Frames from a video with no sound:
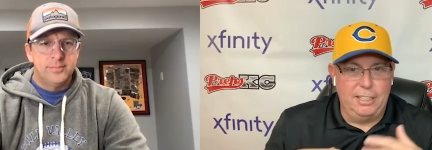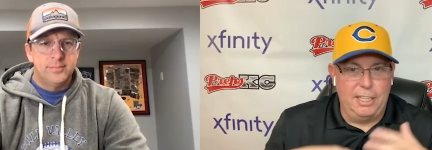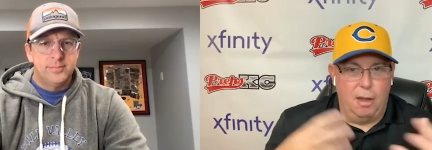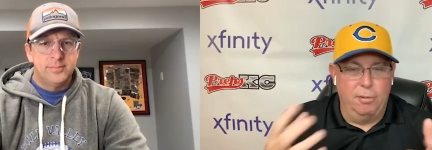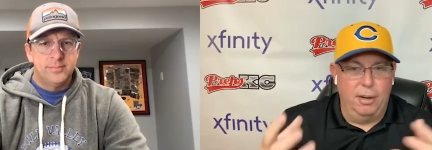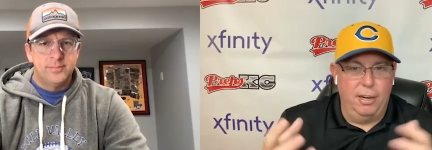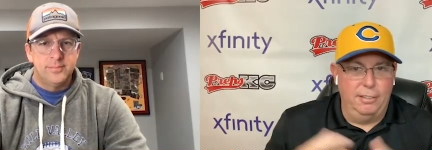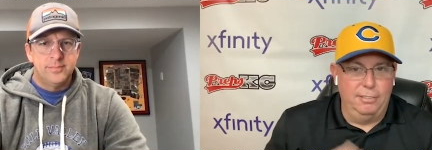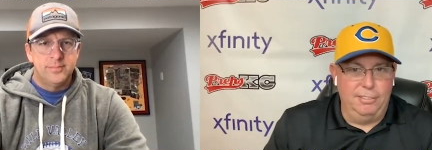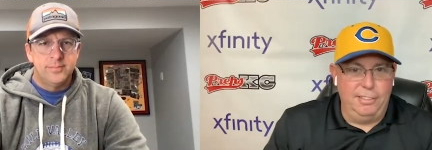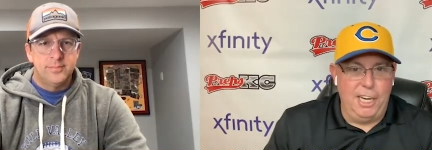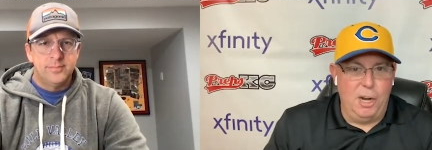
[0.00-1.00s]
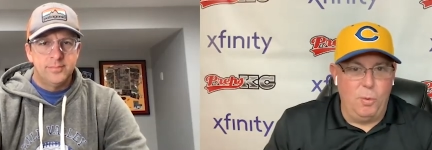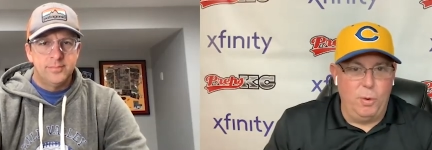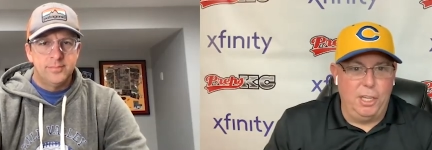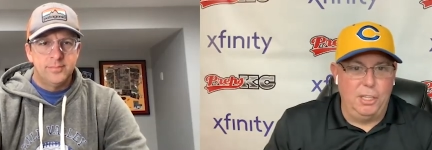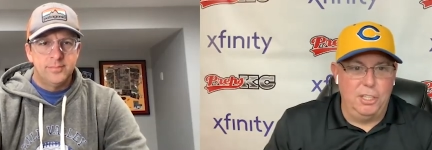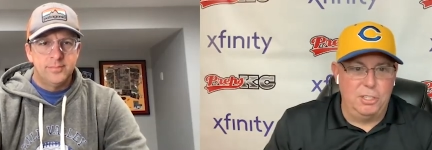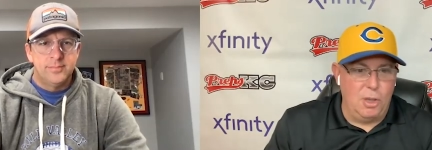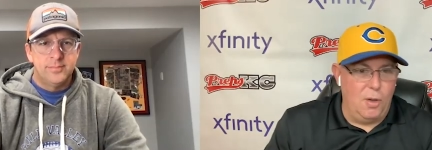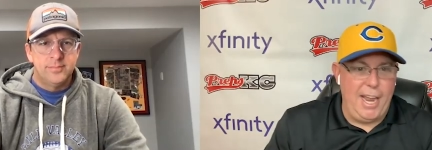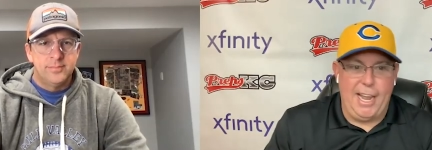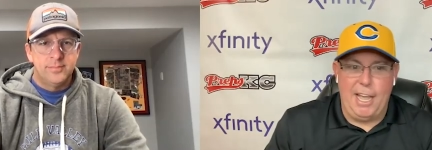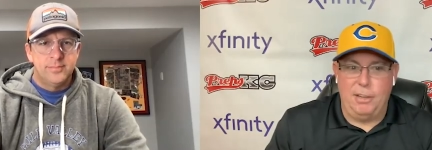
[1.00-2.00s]
Speaker 1: covering, you know, where you could just go
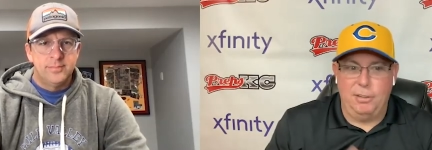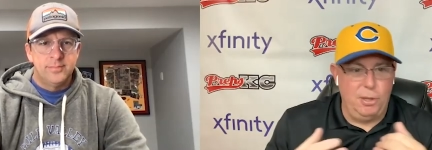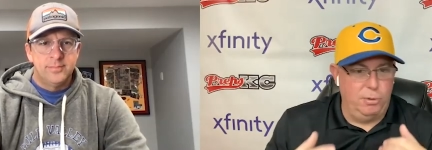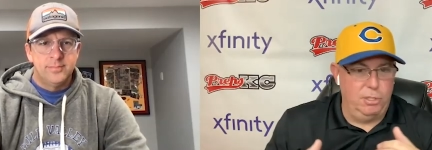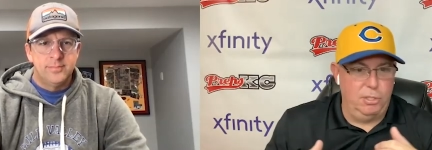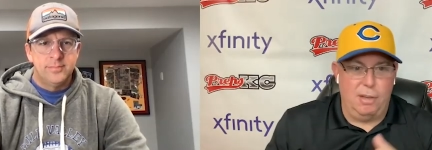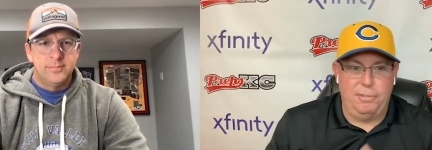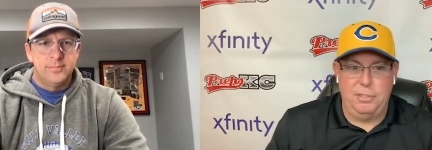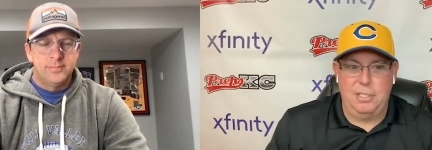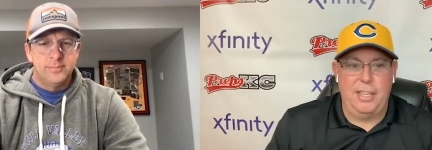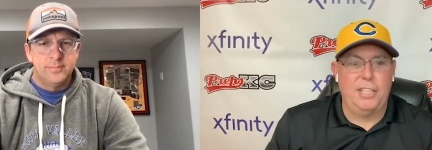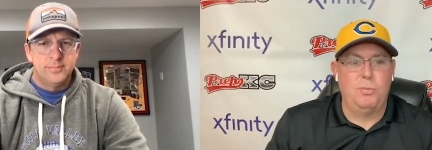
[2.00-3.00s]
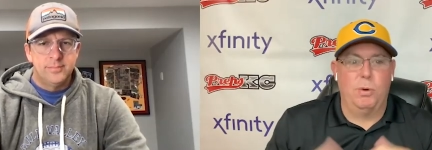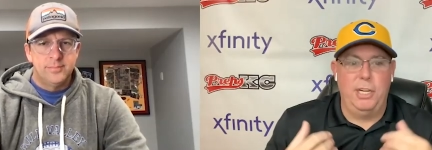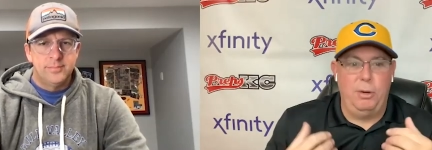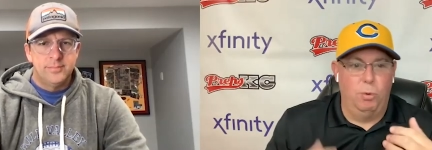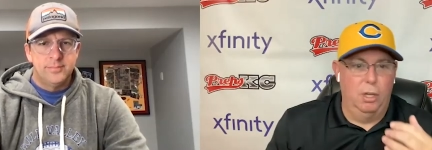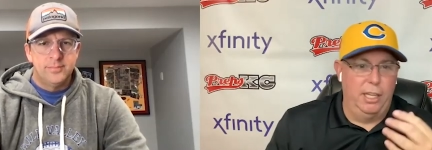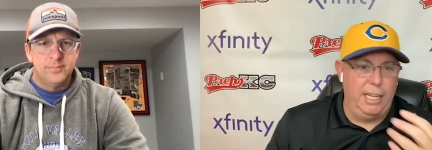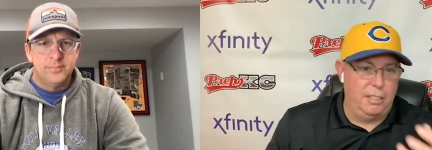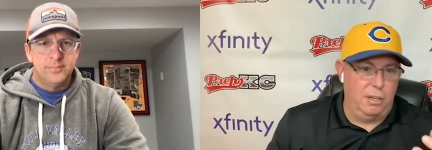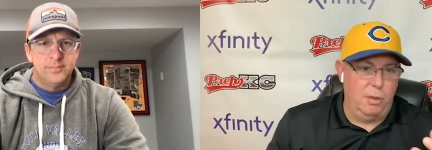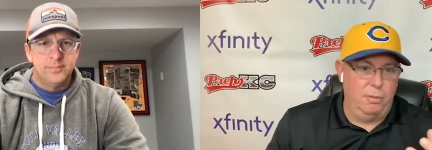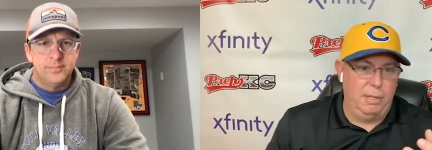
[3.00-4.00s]
hang out in coach's office. And that's where you really get
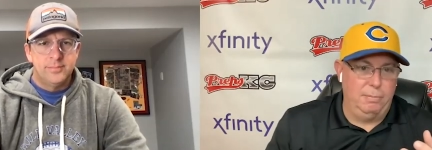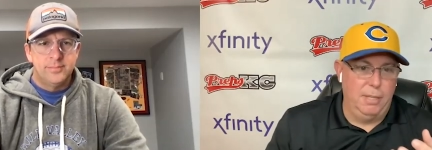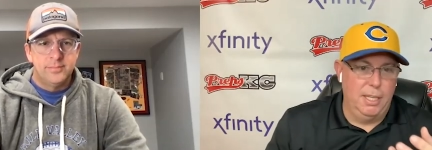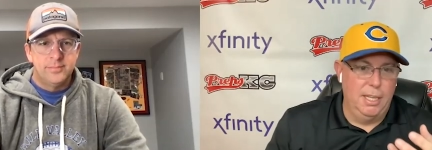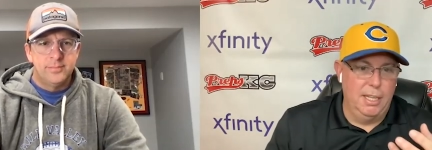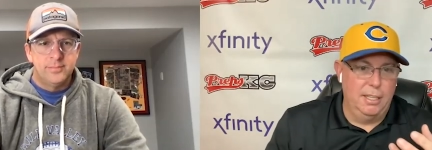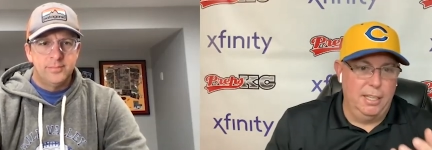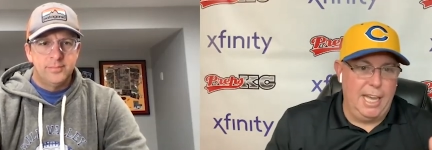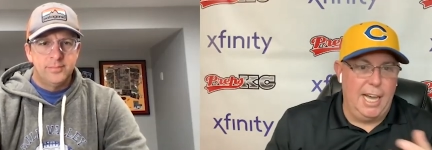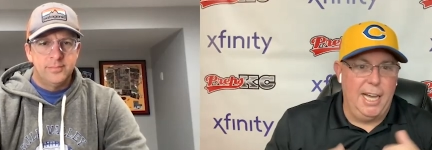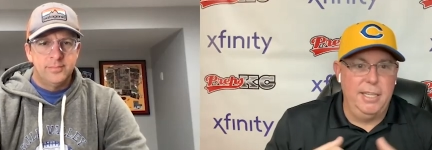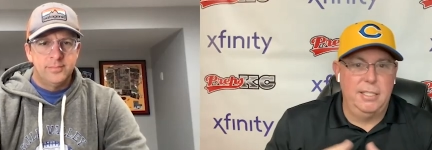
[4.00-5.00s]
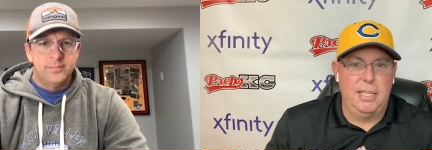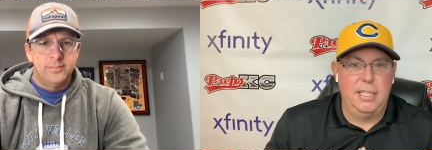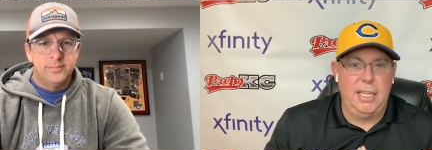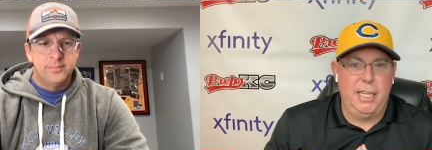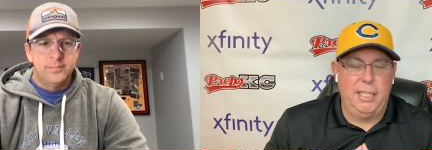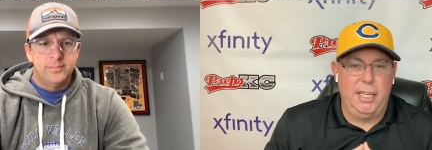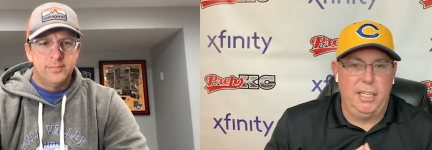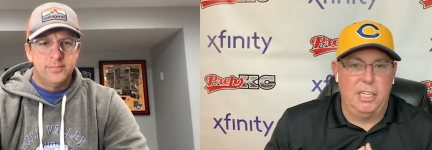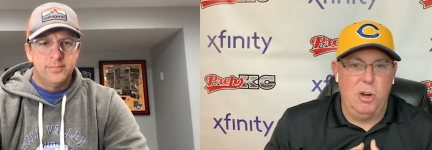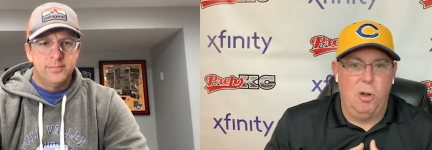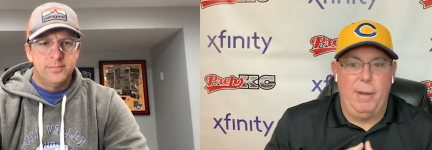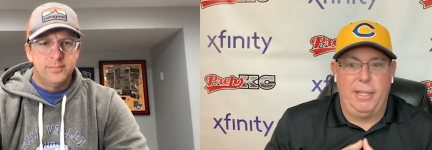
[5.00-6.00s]
to know the, the guys and get to
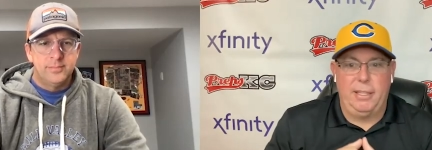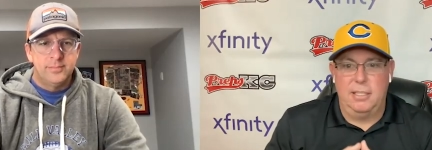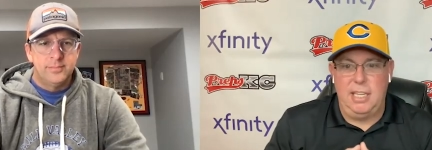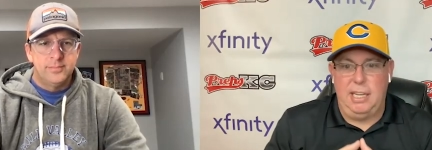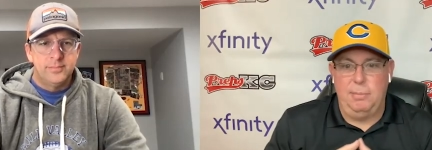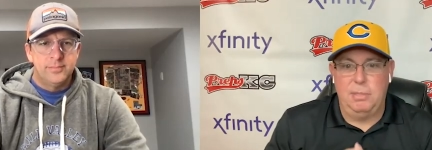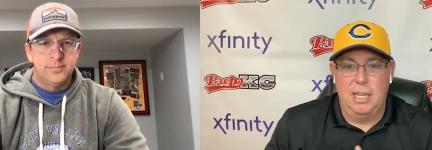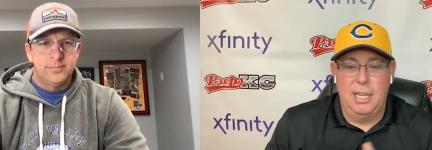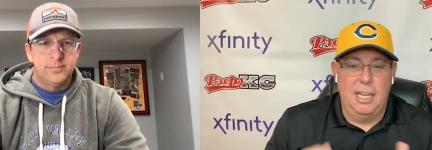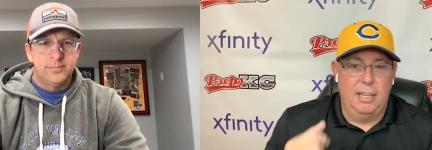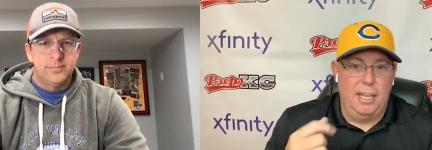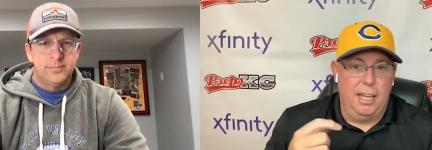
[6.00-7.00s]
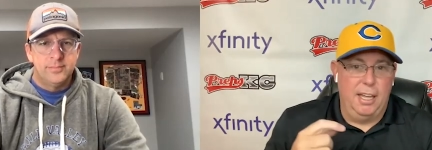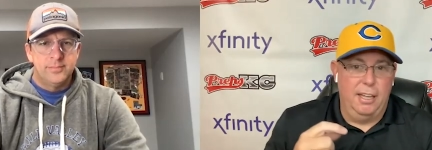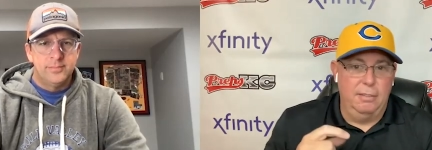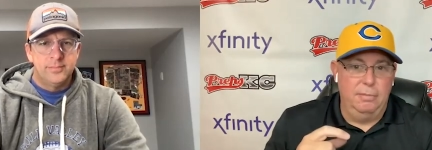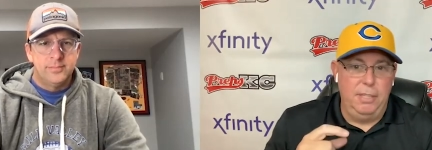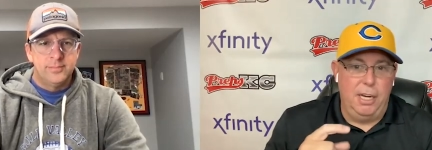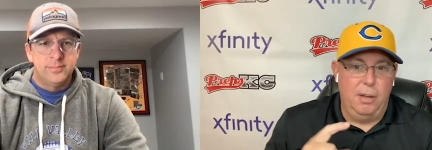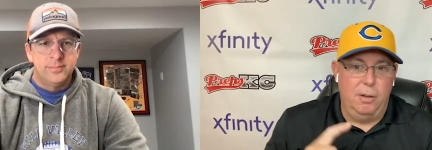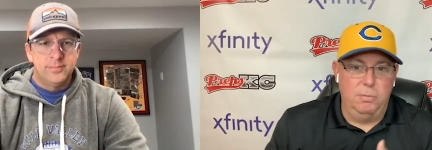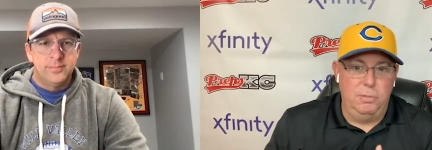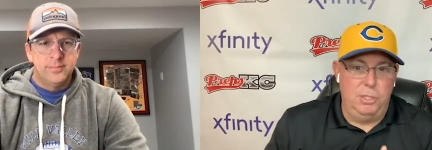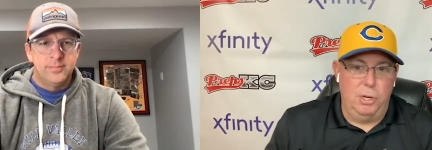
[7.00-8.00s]
know about the teams. Uh, you
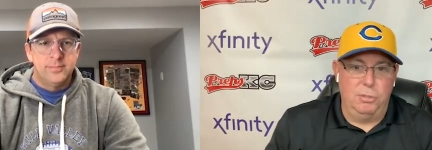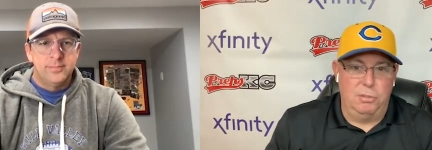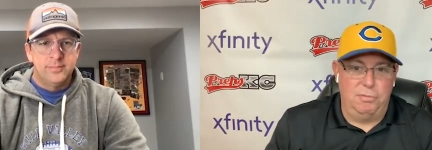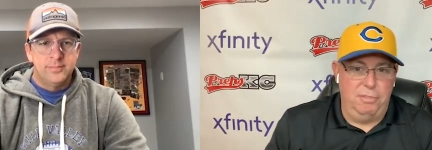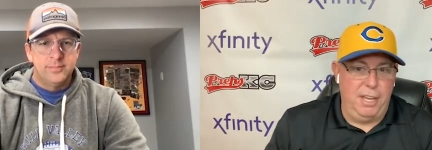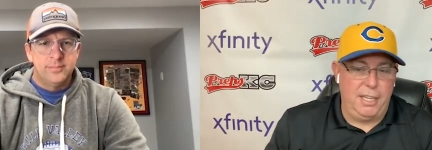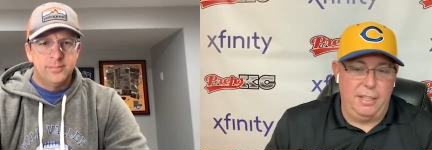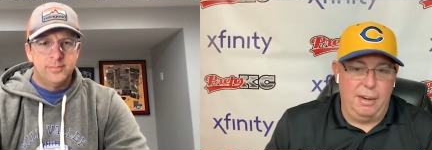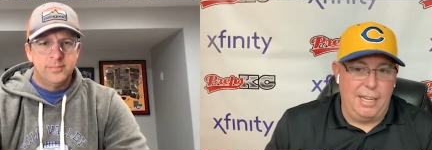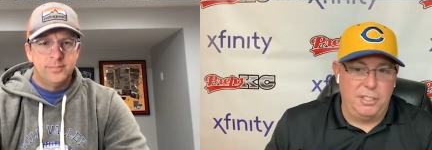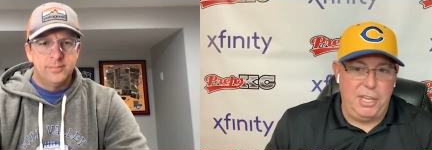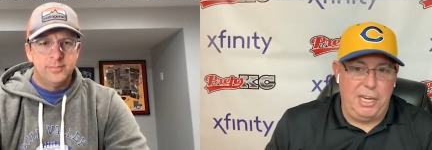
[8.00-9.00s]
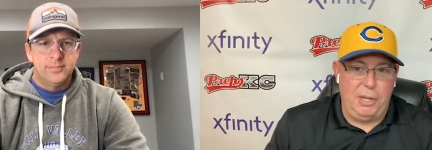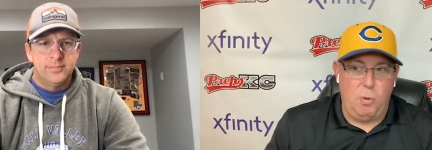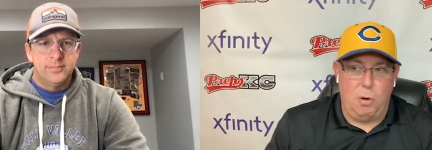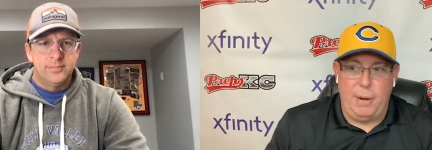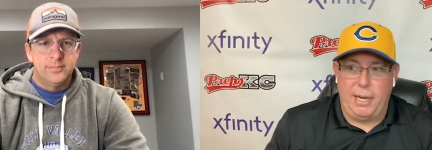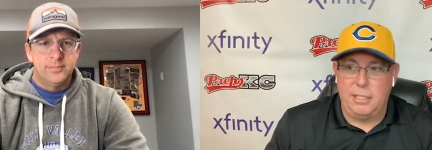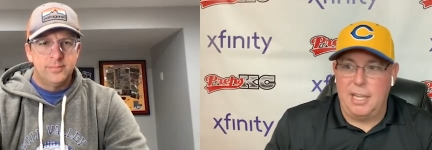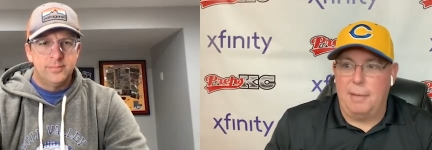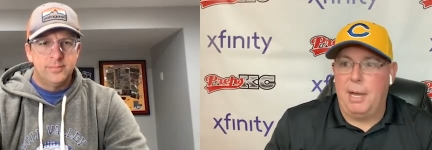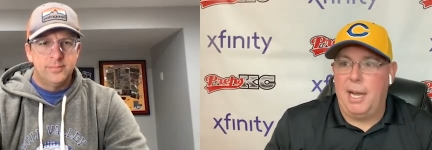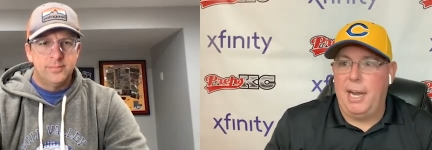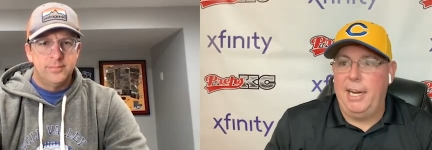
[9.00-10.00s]
know, Joseph Vick, their outstanding quarterback, stopped
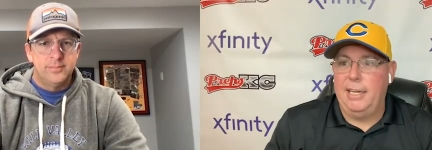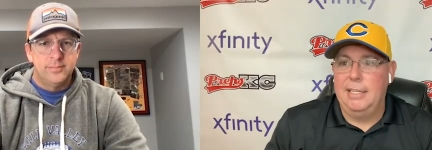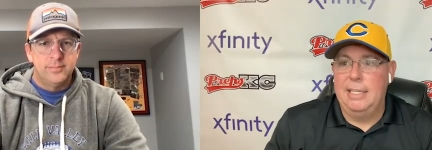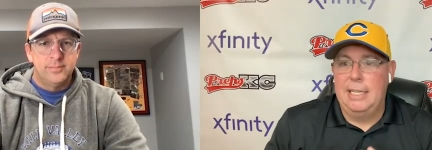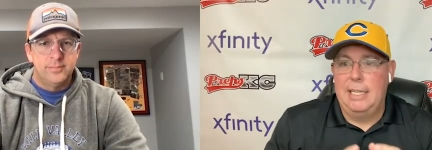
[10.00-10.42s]
by and